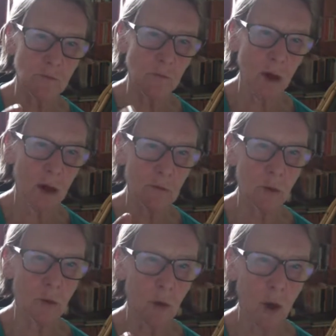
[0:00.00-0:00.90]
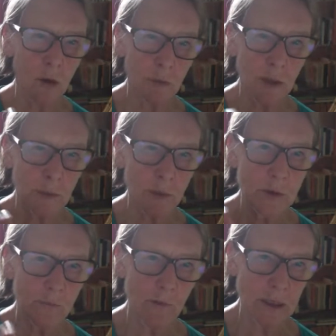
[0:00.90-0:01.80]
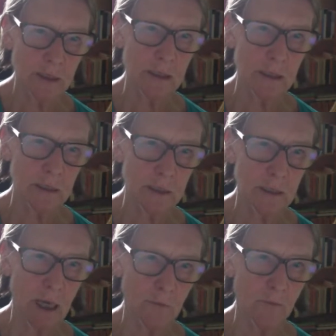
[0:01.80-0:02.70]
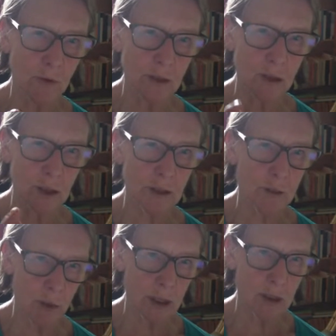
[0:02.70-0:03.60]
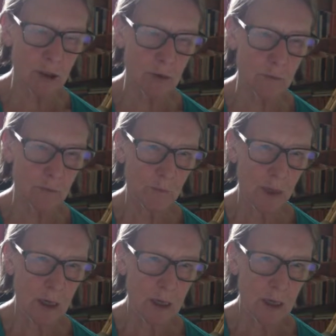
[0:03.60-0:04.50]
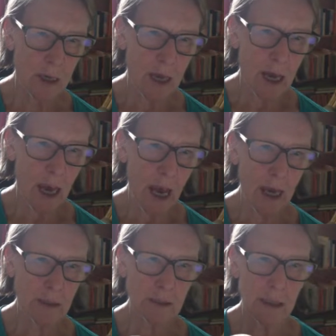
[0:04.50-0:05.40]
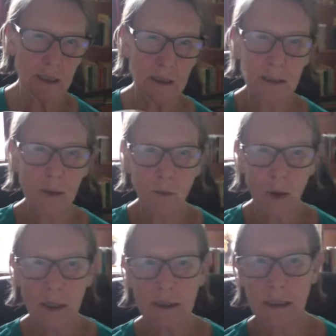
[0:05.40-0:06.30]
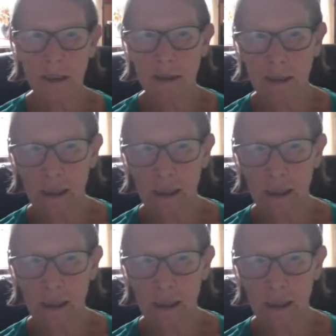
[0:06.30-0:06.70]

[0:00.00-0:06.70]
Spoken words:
far more on people's faces and facial expression. And in some ways, it's